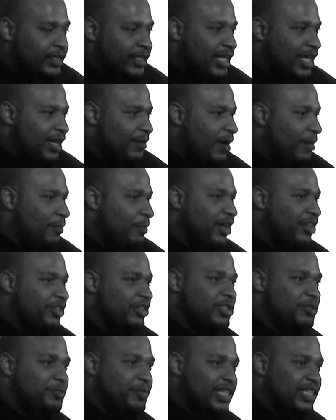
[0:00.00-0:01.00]
And my
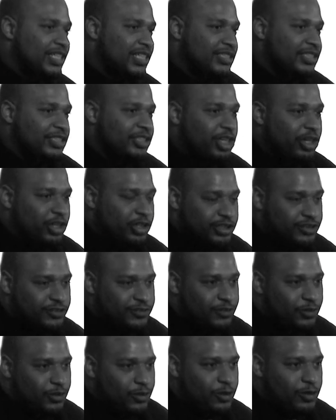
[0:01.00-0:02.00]
mother's been a nurse
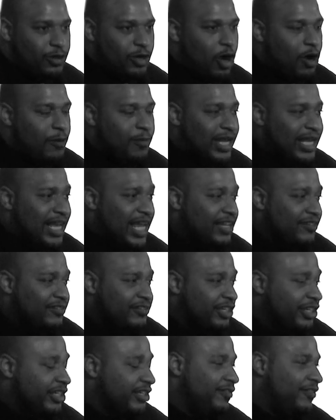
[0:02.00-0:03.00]
for all my
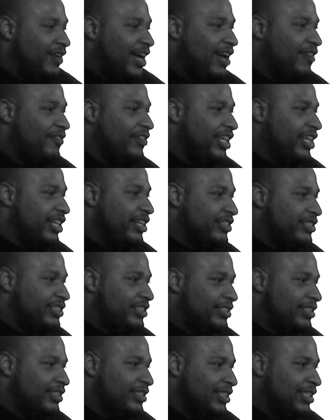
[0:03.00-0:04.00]
life, 35
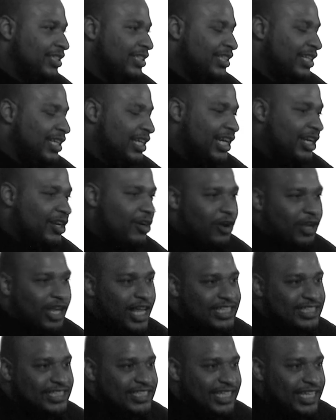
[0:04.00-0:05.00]
years. And all
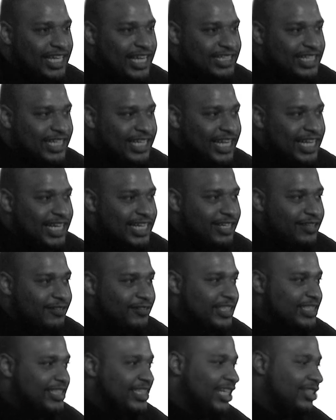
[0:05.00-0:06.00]
I see at the end of
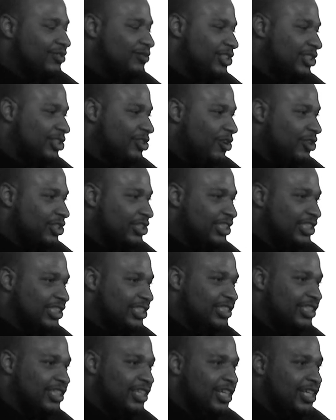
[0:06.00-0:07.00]
the test results
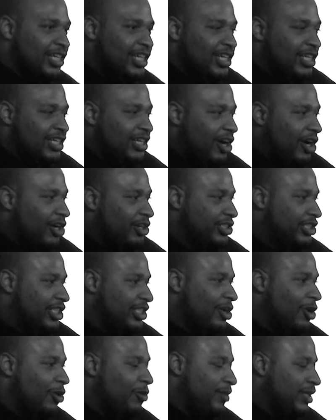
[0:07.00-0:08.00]
is
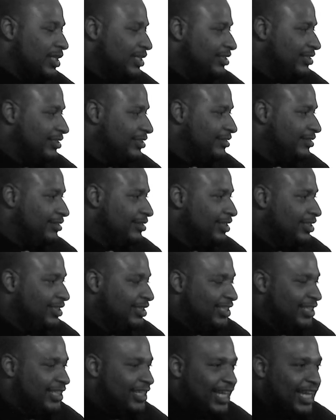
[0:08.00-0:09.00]
carcinoma.
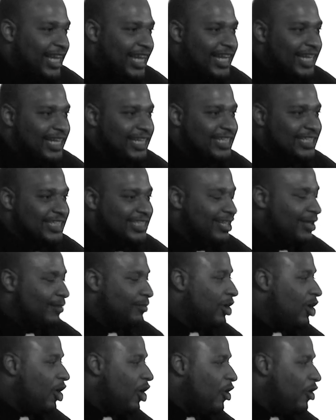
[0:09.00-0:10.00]
And then
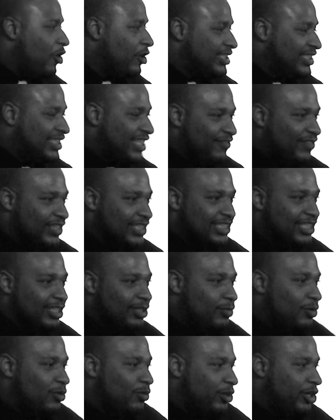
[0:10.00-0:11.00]
some long
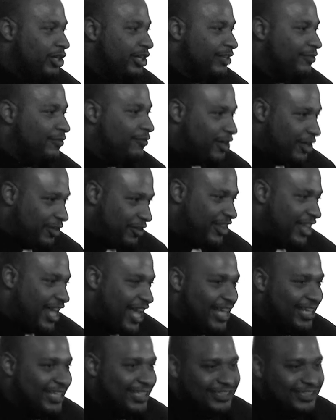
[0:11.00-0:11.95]
seven-syllable word in front of that.